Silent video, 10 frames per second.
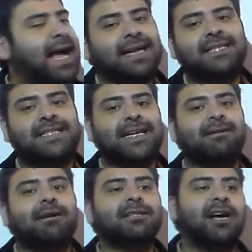And
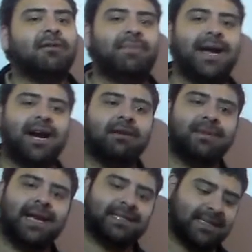0 lone pair
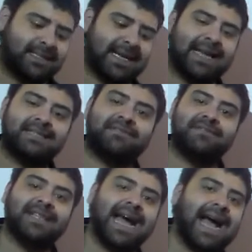means it stays
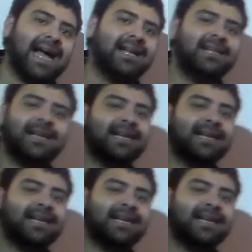flat.